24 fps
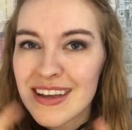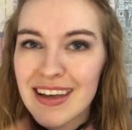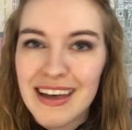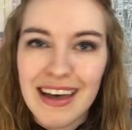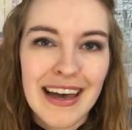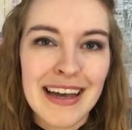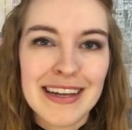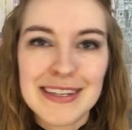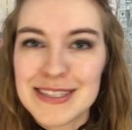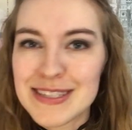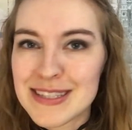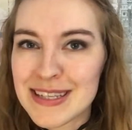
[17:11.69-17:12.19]

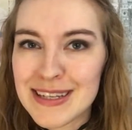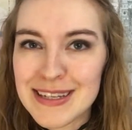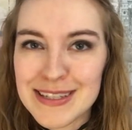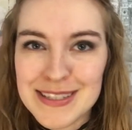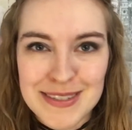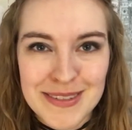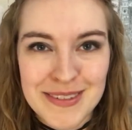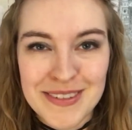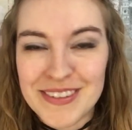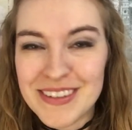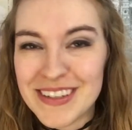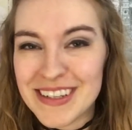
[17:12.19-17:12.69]
I'd say
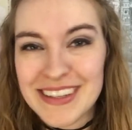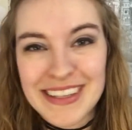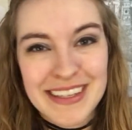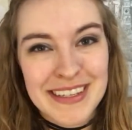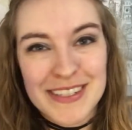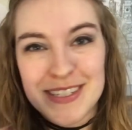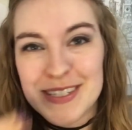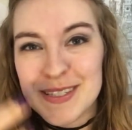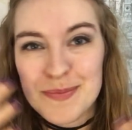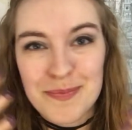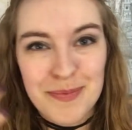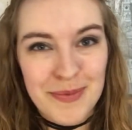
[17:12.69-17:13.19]
screw it, like
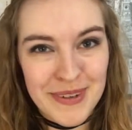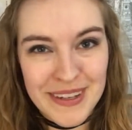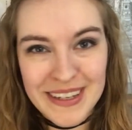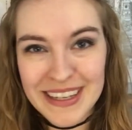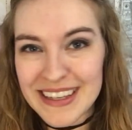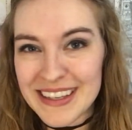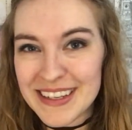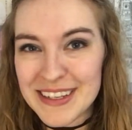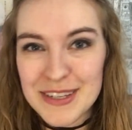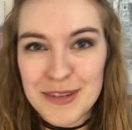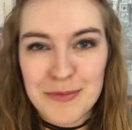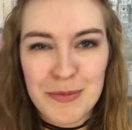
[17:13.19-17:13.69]
just bring
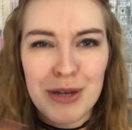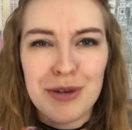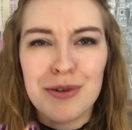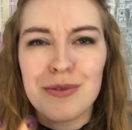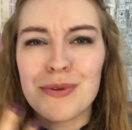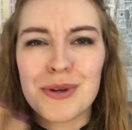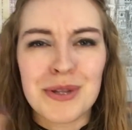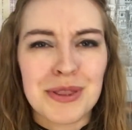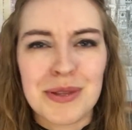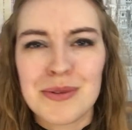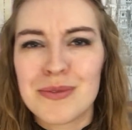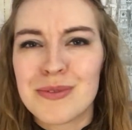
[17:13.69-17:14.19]
it no matter
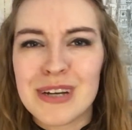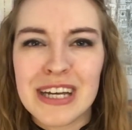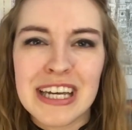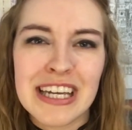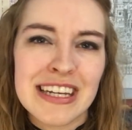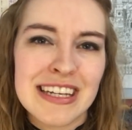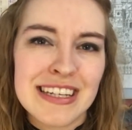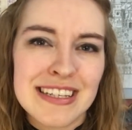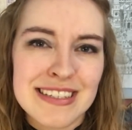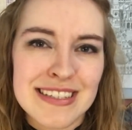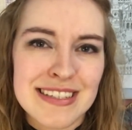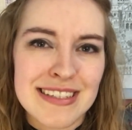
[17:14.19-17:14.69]
what the
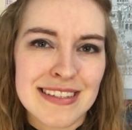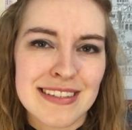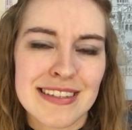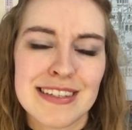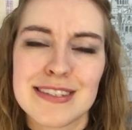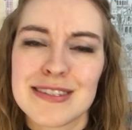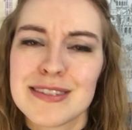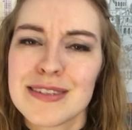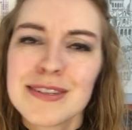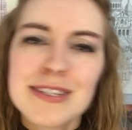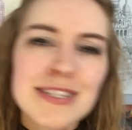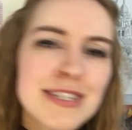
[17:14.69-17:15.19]
weight is,
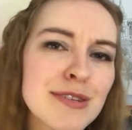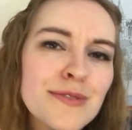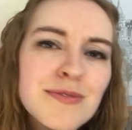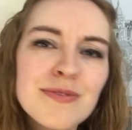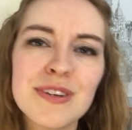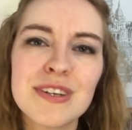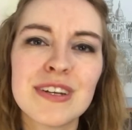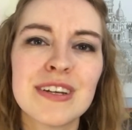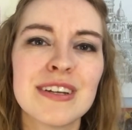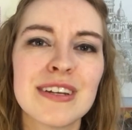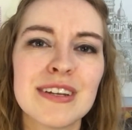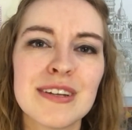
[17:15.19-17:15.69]
as long as you
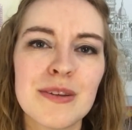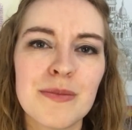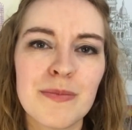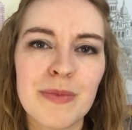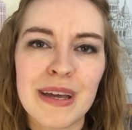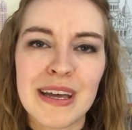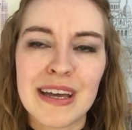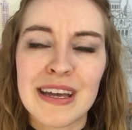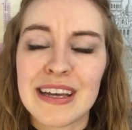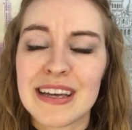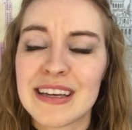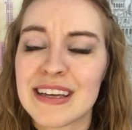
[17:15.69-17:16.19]
fit it in your
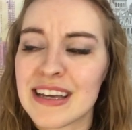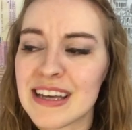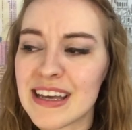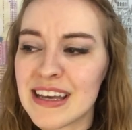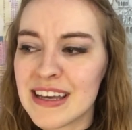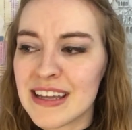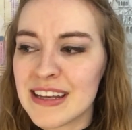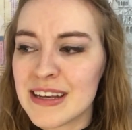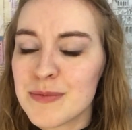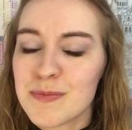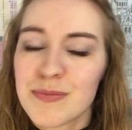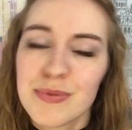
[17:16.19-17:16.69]
bag
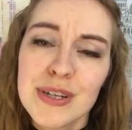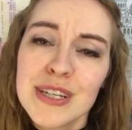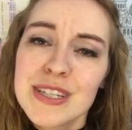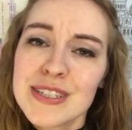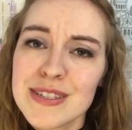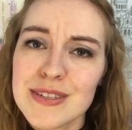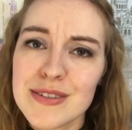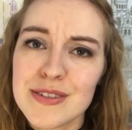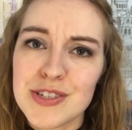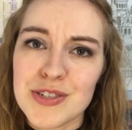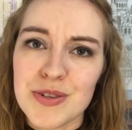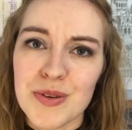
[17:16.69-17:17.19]
and it
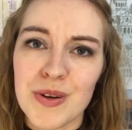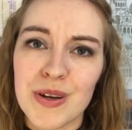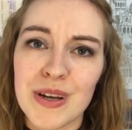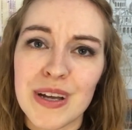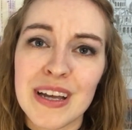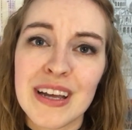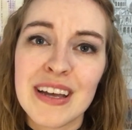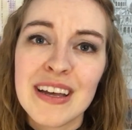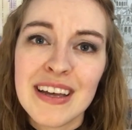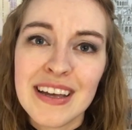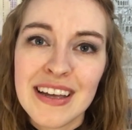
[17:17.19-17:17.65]
brings you joy